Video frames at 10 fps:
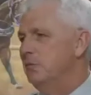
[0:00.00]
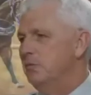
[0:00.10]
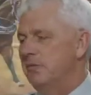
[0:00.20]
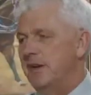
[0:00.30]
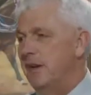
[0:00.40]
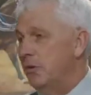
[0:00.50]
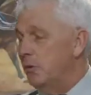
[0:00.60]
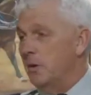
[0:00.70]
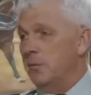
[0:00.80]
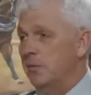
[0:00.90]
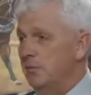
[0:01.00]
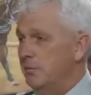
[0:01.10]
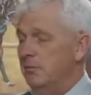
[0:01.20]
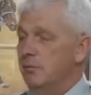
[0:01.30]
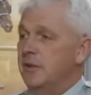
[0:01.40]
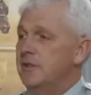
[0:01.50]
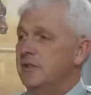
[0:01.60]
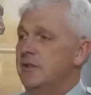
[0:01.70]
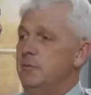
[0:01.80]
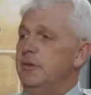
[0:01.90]
I grew up in British
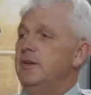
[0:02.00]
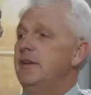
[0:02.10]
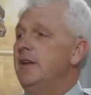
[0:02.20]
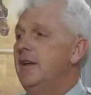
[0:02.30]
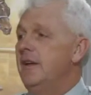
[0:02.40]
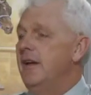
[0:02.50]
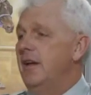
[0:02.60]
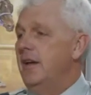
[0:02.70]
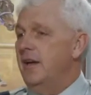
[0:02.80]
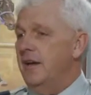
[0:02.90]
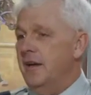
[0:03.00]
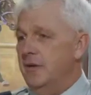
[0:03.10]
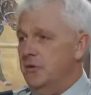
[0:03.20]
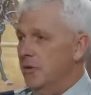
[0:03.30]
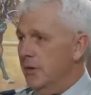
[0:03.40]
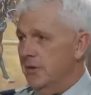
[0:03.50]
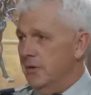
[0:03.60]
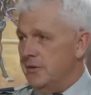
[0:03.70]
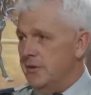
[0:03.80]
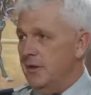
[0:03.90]
Columbia, joined the
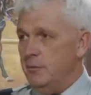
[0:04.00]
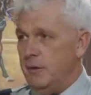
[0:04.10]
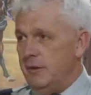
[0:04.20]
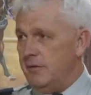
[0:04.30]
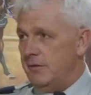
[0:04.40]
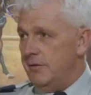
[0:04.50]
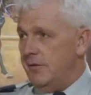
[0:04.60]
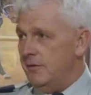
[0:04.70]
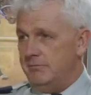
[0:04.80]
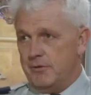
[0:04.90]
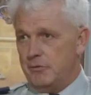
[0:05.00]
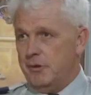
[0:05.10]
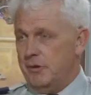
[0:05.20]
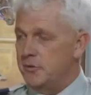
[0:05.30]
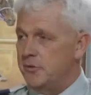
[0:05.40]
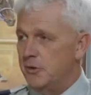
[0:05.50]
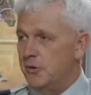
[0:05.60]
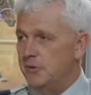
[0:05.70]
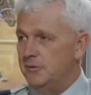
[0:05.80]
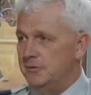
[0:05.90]
RCMP 33 years
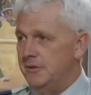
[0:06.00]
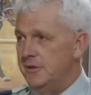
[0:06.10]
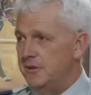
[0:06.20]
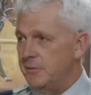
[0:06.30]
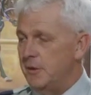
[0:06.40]
ago, spent